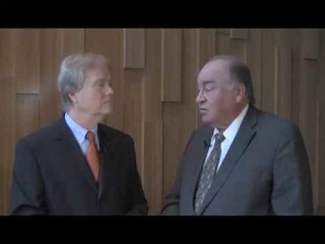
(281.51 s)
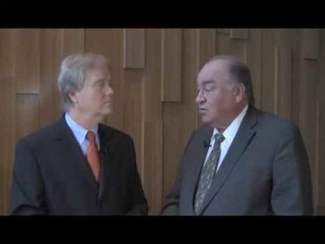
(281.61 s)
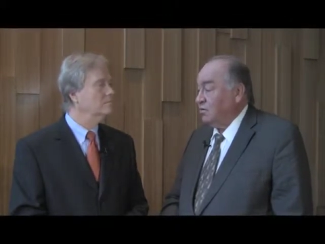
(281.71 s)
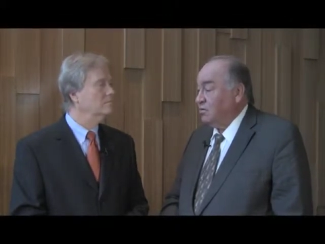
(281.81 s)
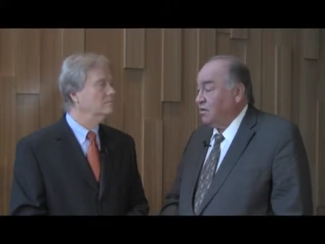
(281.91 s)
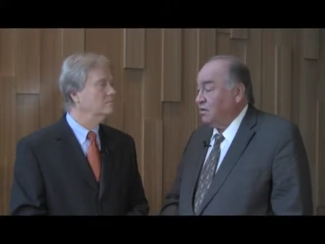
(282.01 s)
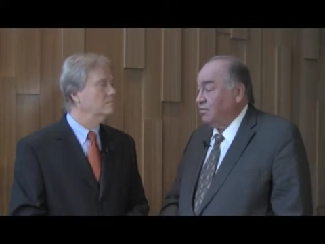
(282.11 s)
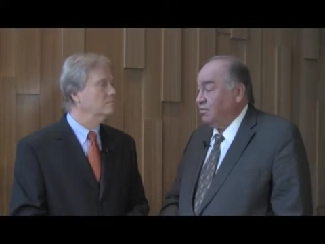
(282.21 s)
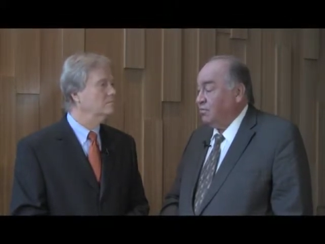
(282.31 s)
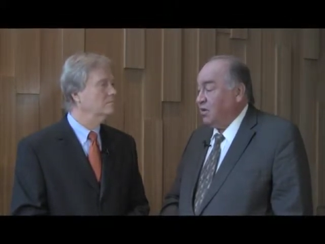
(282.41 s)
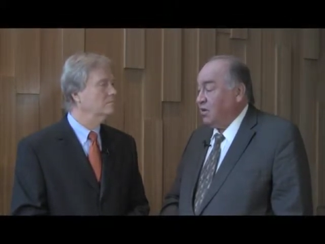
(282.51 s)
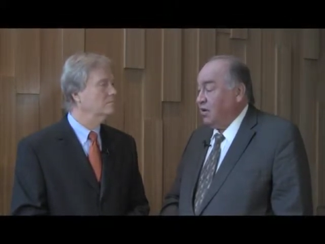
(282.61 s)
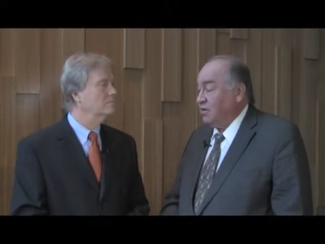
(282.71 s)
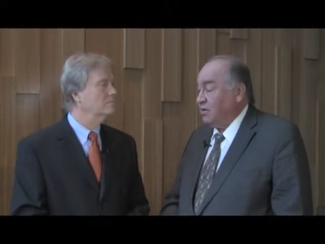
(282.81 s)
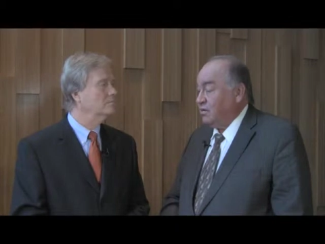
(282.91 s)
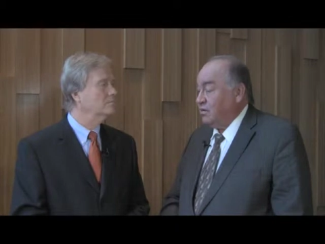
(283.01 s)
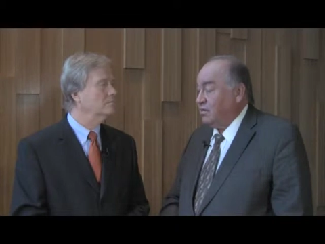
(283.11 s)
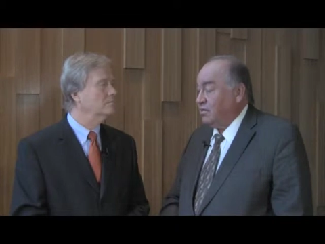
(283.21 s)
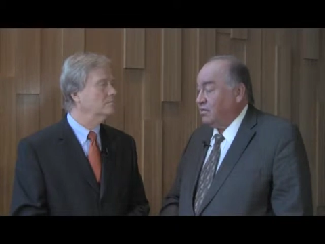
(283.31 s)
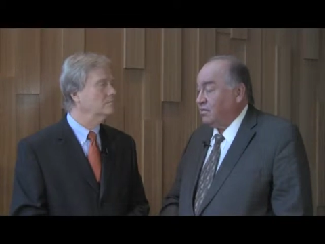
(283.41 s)
Speaker 1: to uh, mitigate uh,
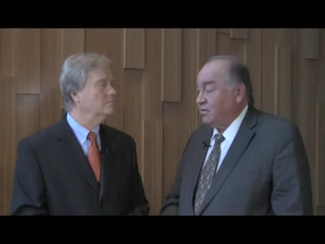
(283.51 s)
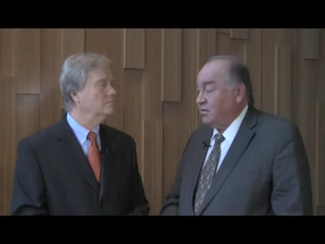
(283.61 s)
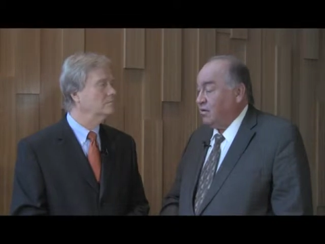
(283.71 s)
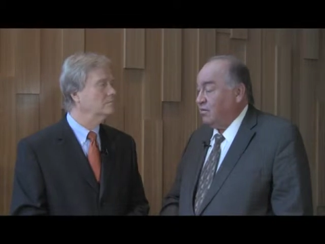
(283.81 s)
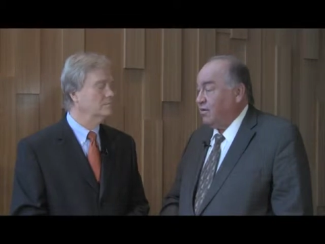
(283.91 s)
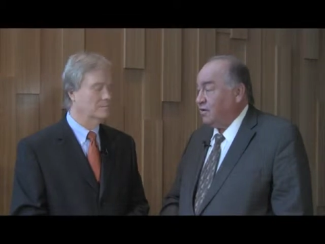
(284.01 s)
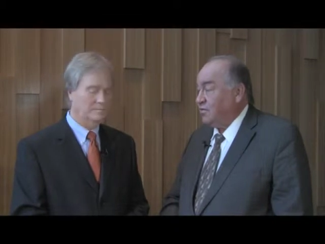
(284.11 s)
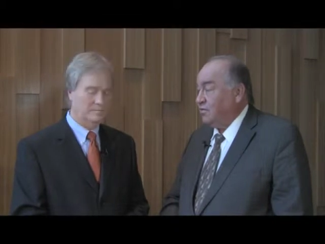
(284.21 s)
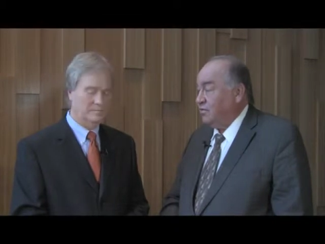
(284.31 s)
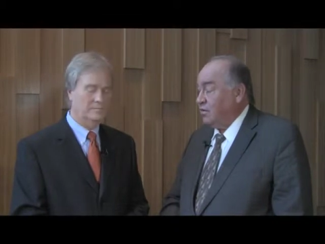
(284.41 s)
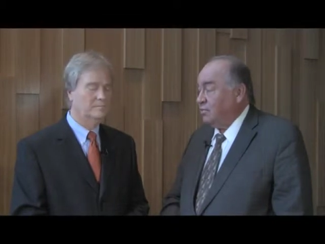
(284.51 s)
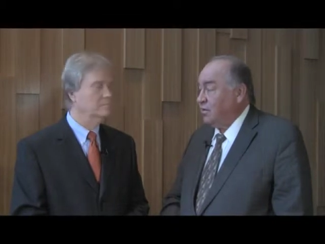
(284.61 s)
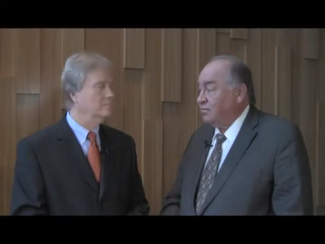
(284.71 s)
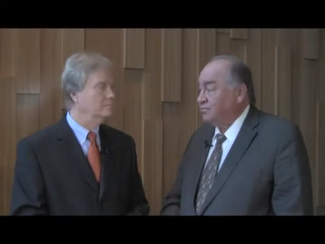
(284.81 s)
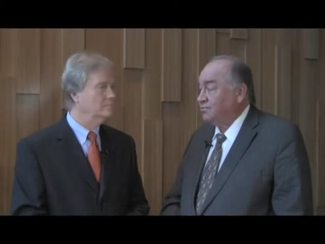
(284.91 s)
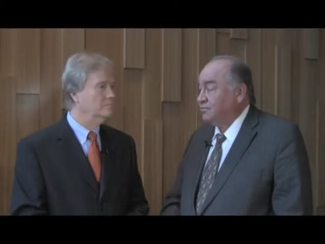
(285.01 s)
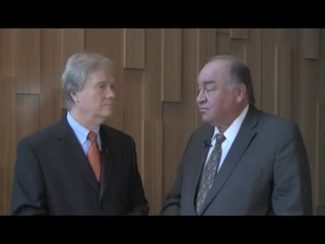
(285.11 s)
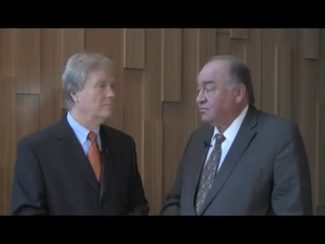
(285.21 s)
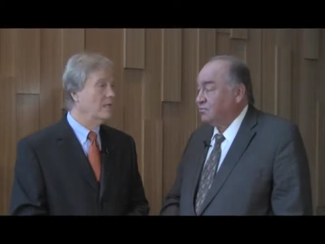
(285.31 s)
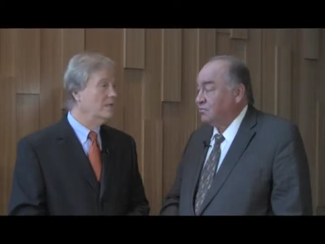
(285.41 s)
the effects of development.
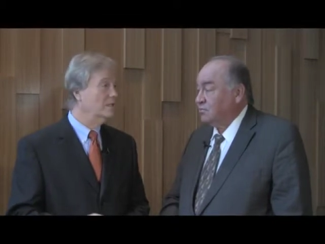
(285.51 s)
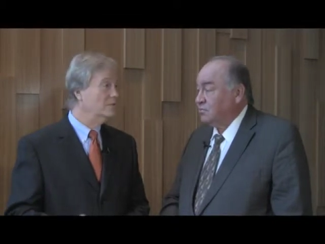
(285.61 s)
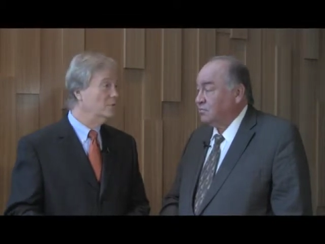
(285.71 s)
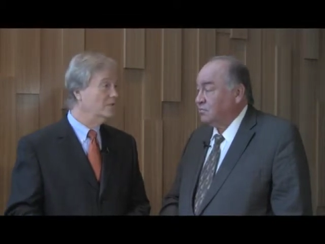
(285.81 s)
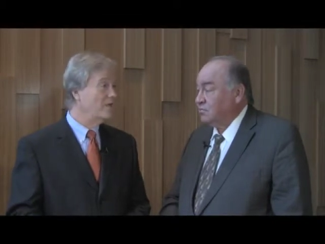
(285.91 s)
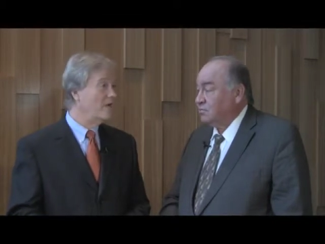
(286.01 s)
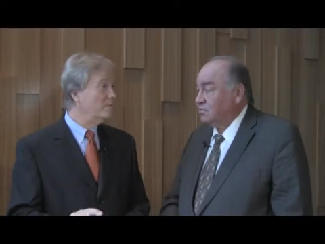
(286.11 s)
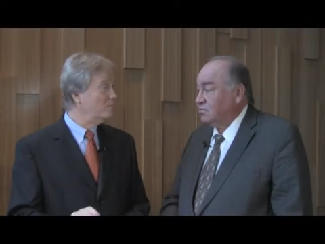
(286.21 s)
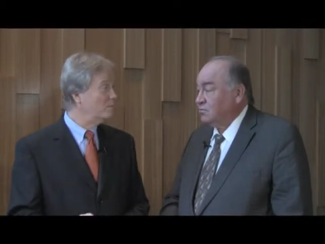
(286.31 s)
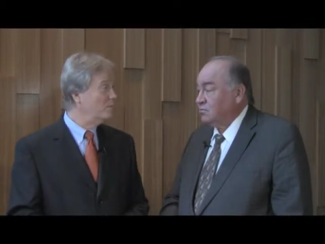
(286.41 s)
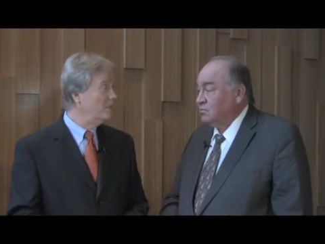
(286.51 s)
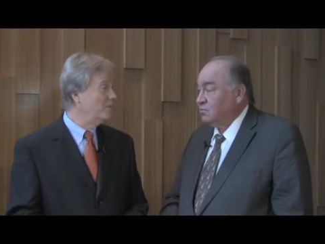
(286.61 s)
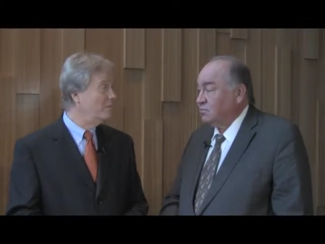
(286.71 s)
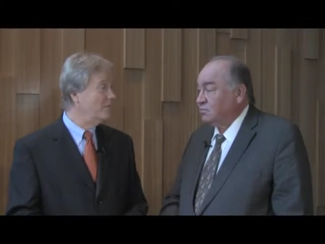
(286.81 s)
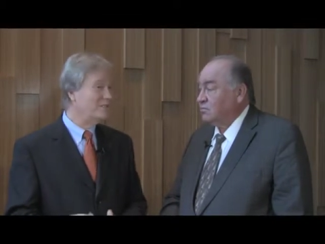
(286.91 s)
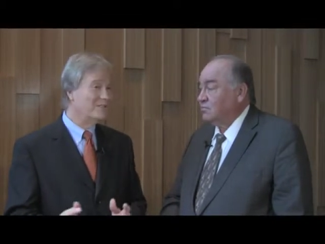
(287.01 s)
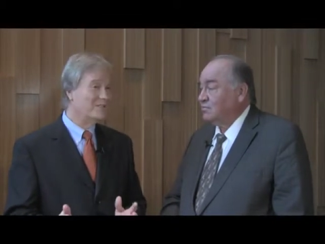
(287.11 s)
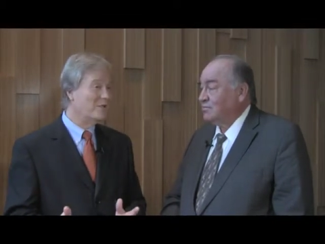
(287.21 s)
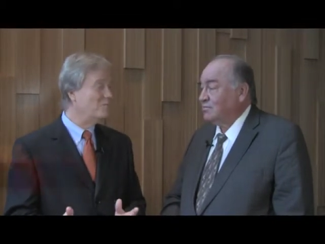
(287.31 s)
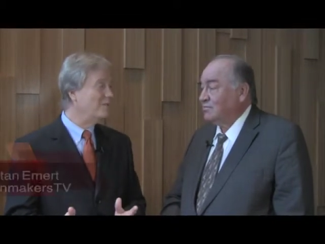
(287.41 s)
Speaker 2: Let's go to diamonds for a minute because that's
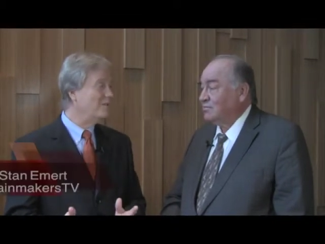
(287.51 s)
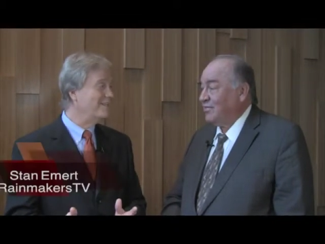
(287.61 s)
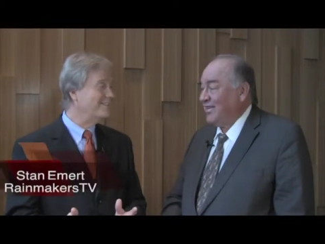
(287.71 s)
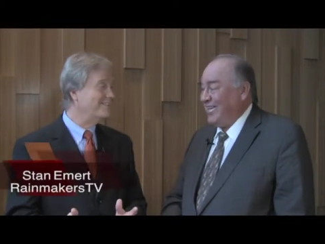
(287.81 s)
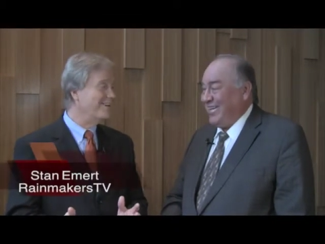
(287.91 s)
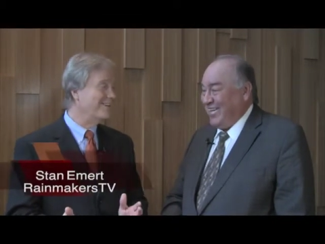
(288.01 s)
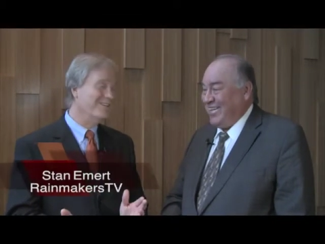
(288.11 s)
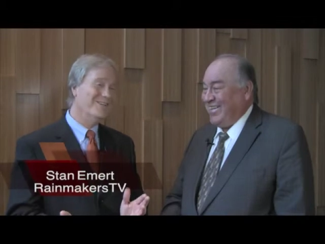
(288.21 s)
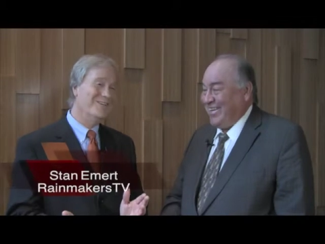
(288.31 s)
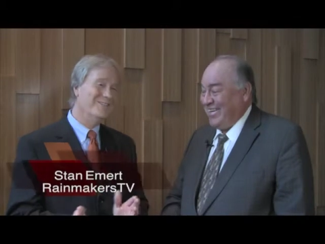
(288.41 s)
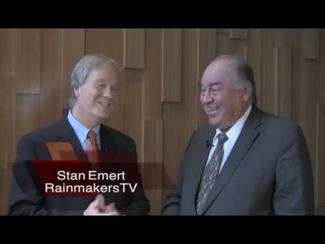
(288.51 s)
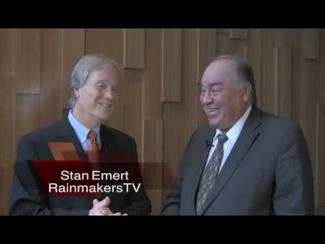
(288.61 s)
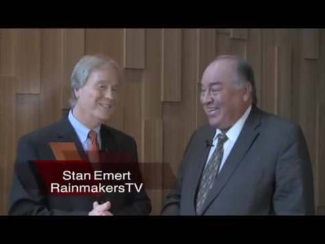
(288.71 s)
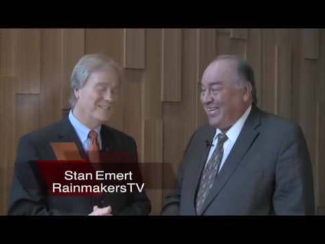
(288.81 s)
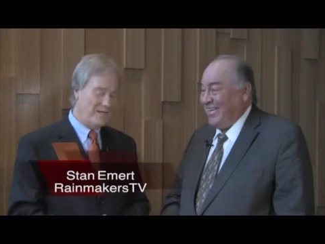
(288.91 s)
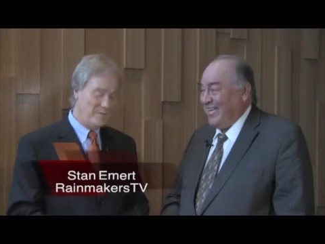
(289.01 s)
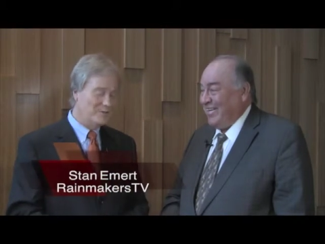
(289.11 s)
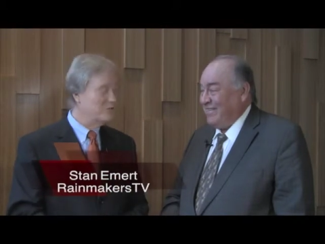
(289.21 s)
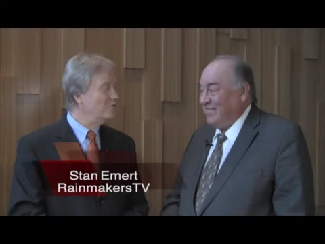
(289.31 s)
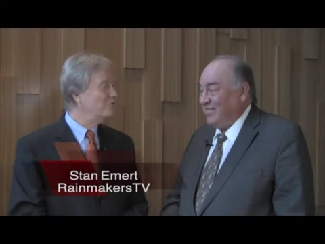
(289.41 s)
something that, uh, yeah. you know,
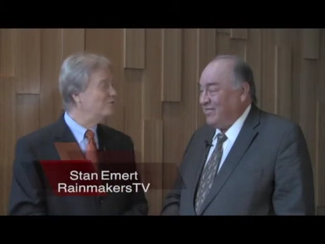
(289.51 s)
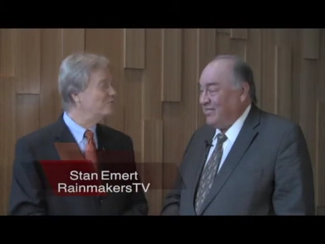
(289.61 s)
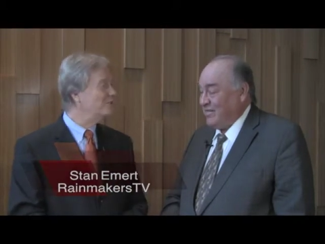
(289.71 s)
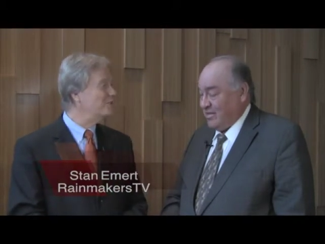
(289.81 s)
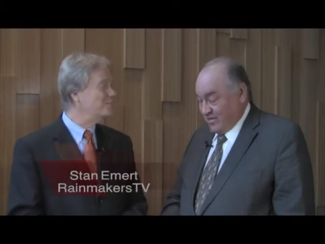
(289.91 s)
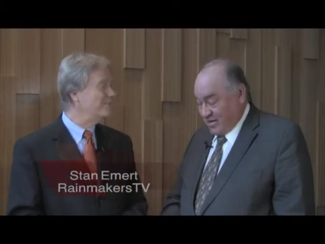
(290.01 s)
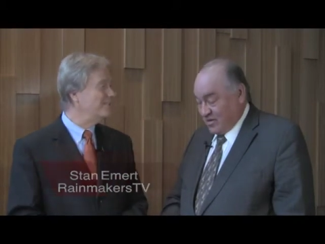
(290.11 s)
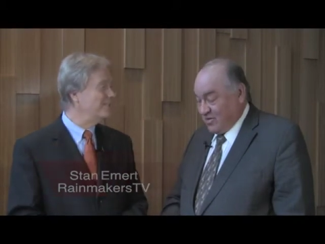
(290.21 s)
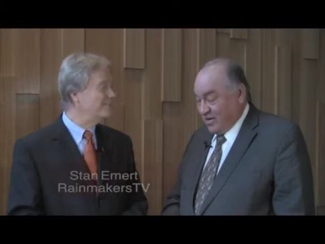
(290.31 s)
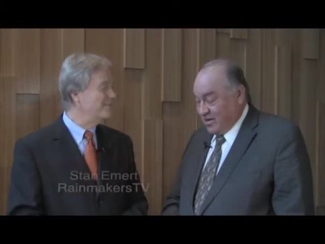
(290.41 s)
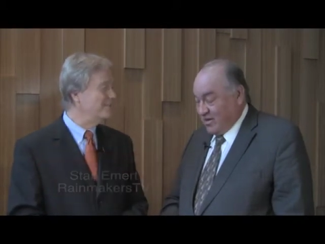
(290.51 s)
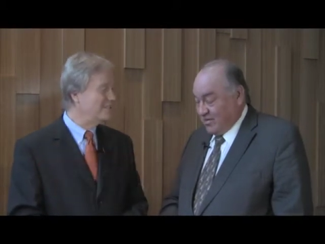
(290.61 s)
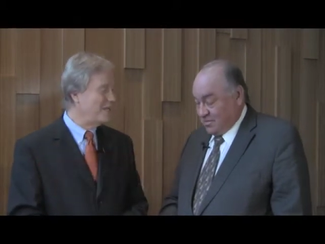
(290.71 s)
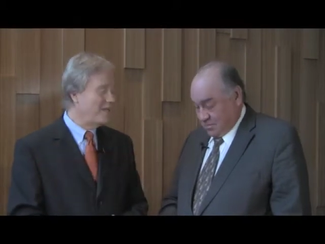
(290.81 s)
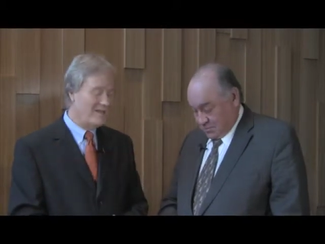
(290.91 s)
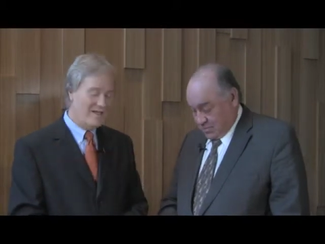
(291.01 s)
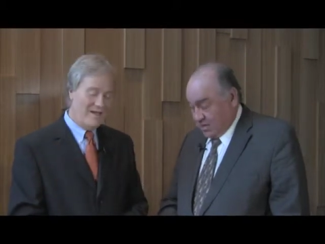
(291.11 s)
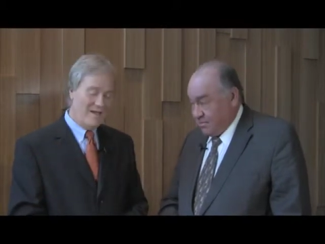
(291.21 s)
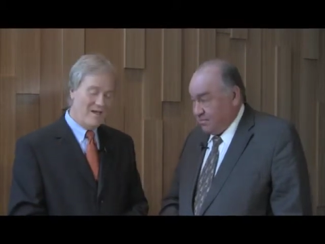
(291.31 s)
diamonds are a girl's best friend, that's they, right, they yeah. say. Yeah.